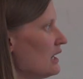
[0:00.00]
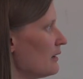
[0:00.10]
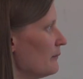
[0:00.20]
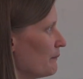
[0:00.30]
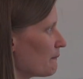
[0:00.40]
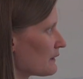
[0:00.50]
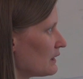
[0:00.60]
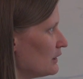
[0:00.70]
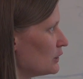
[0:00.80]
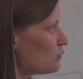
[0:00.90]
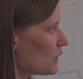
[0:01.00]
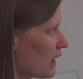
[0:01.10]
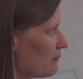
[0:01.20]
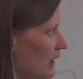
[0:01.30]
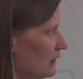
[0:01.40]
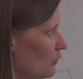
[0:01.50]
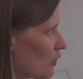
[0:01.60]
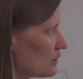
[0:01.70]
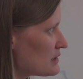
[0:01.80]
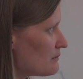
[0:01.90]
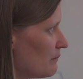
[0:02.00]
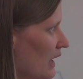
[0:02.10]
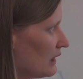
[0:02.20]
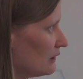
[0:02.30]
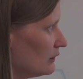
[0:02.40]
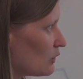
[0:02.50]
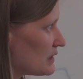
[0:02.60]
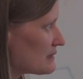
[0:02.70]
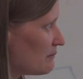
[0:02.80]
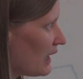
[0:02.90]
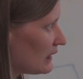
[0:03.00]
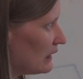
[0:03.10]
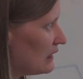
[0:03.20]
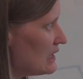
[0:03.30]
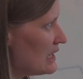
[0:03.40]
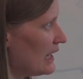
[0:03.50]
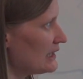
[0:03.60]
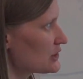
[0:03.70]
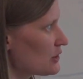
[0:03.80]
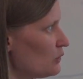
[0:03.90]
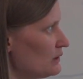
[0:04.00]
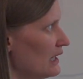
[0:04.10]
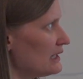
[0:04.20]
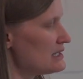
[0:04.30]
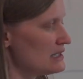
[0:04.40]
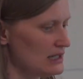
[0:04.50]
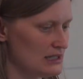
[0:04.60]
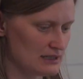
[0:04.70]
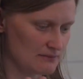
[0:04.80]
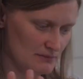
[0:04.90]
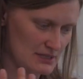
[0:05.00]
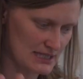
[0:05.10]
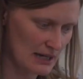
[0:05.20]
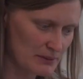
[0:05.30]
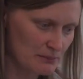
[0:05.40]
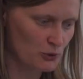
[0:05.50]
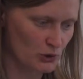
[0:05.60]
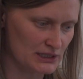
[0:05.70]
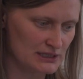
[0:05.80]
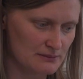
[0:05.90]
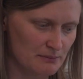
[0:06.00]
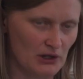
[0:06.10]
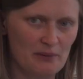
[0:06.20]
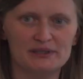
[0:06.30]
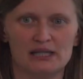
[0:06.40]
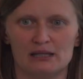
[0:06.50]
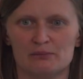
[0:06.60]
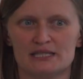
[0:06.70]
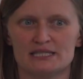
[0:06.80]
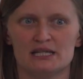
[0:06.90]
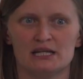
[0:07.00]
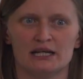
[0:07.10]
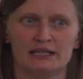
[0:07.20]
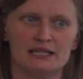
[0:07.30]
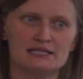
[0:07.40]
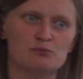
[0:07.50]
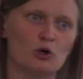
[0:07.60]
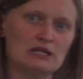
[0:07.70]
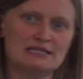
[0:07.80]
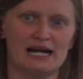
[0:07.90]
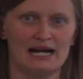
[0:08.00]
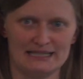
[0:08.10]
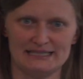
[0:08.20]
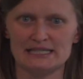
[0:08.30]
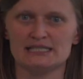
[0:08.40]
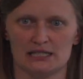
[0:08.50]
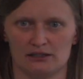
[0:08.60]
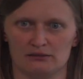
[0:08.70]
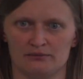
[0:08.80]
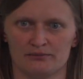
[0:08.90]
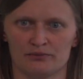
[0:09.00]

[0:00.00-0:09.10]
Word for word: um, the work by Laurent, ba uh, Laurent Badel has shown that in some important parameter limits, these models are identical.